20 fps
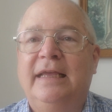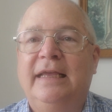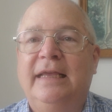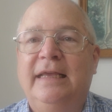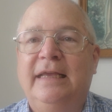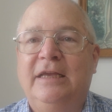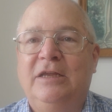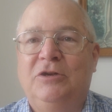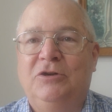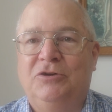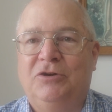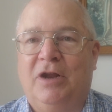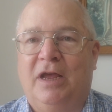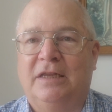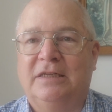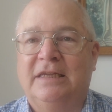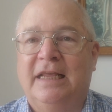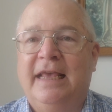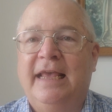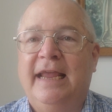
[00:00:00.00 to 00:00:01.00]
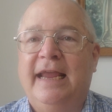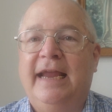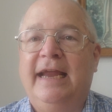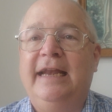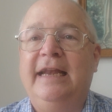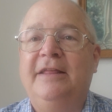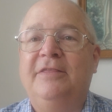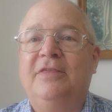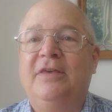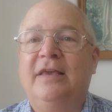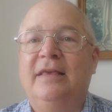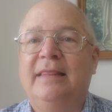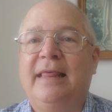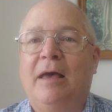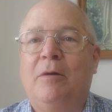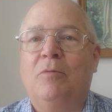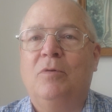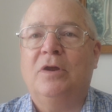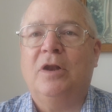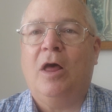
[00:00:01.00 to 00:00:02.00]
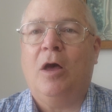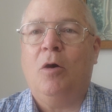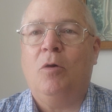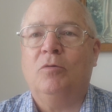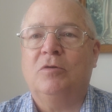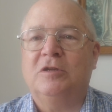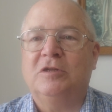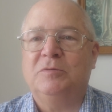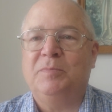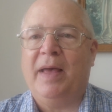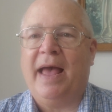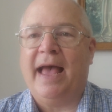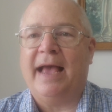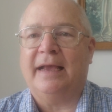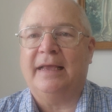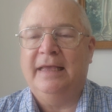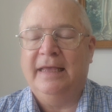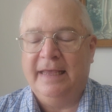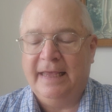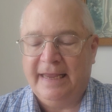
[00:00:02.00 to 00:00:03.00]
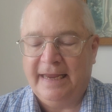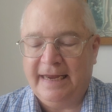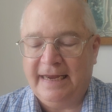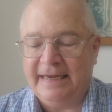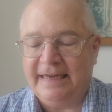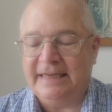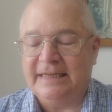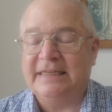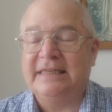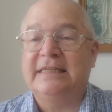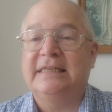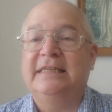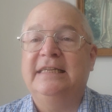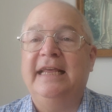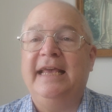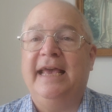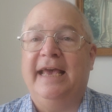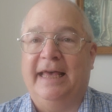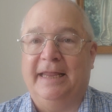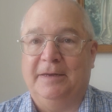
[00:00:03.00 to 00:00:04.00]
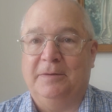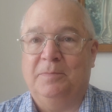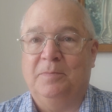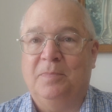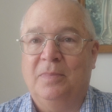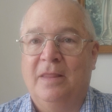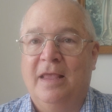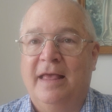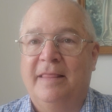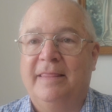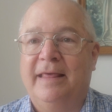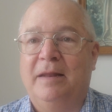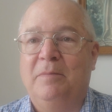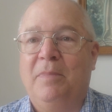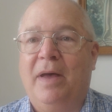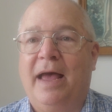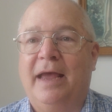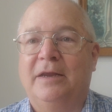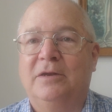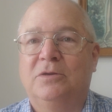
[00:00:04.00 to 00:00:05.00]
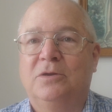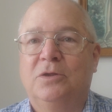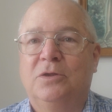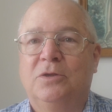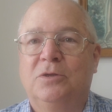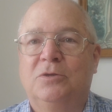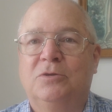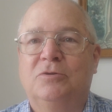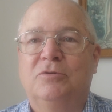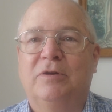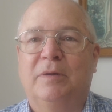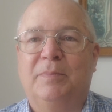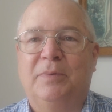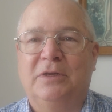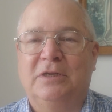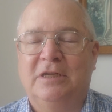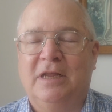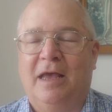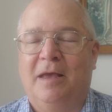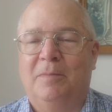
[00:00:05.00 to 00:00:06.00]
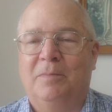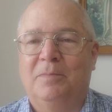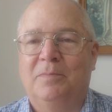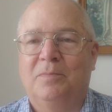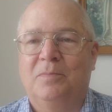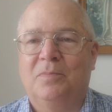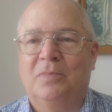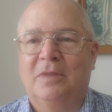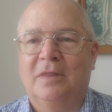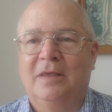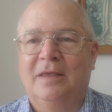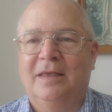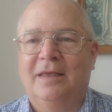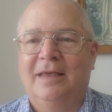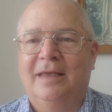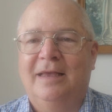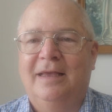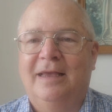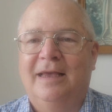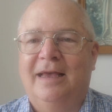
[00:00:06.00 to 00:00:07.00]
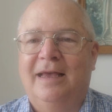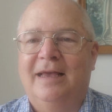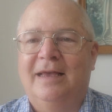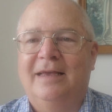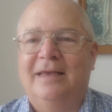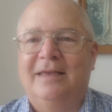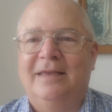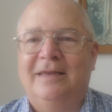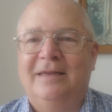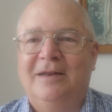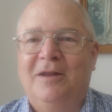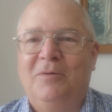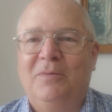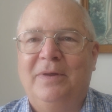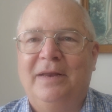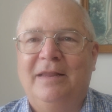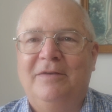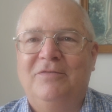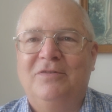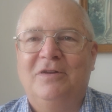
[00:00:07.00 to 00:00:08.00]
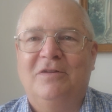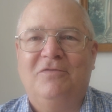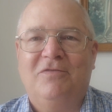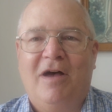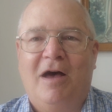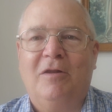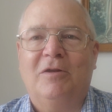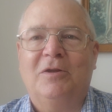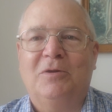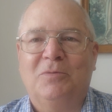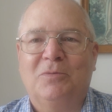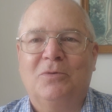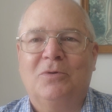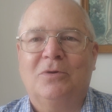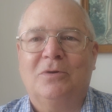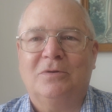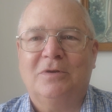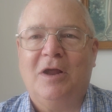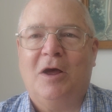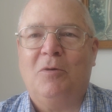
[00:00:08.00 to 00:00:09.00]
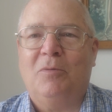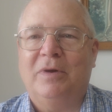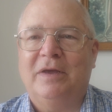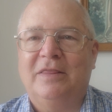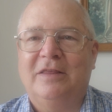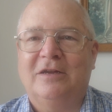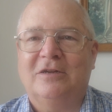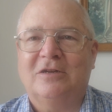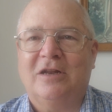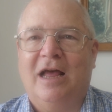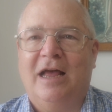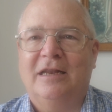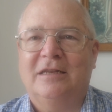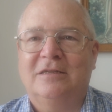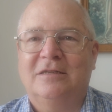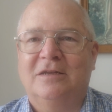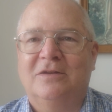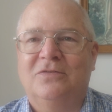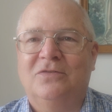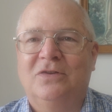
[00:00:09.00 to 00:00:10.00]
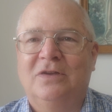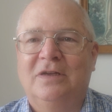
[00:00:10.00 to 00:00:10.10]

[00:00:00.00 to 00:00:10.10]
hinder us, anything that would hold us back, any sin that might trip us up. You know, we live in a fallen world, don't we? And there's lots of